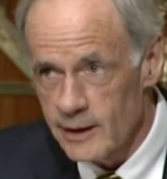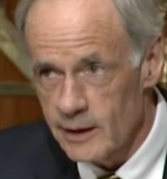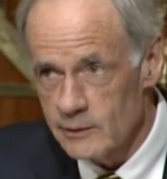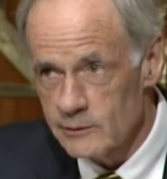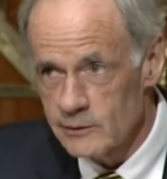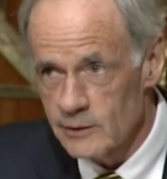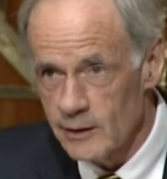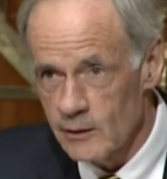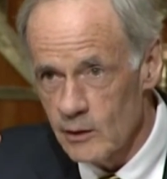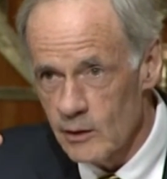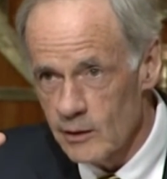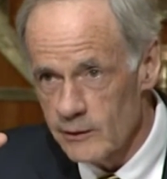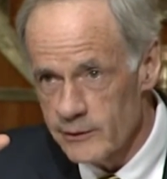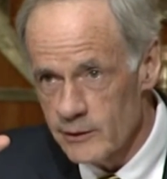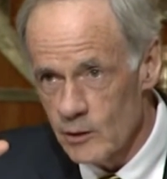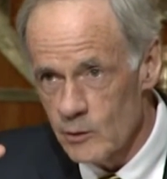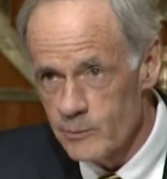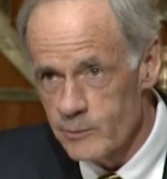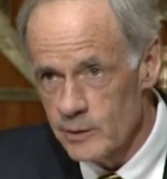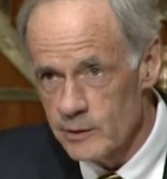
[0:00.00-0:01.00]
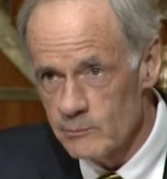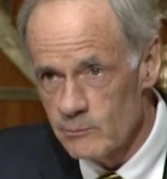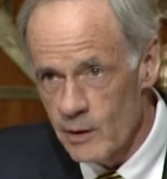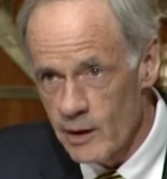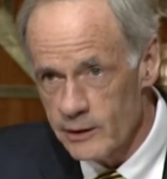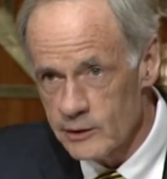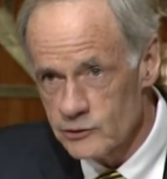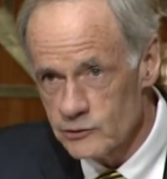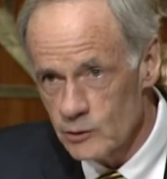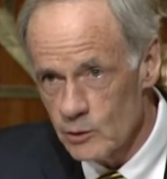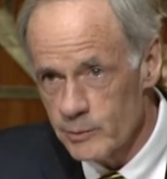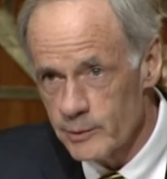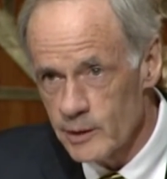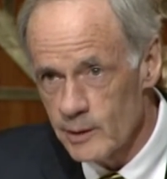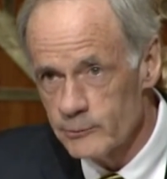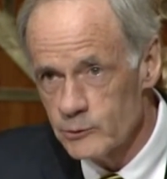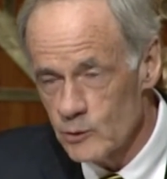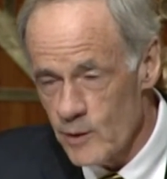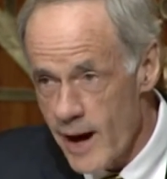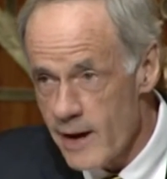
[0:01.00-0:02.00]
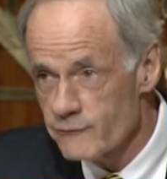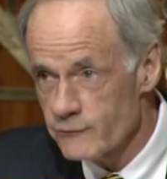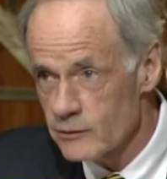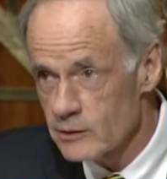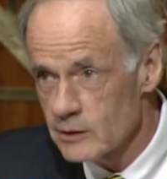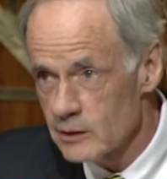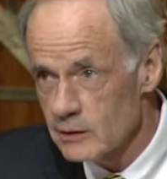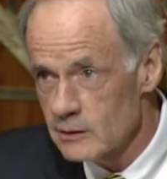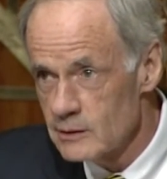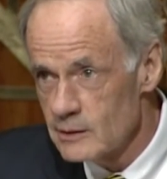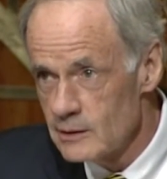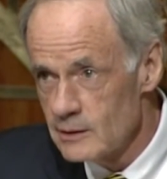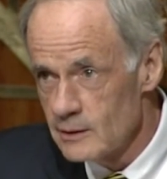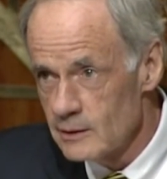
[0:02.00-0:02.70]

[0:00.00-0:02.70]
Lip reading: get the open markets open up to Africa.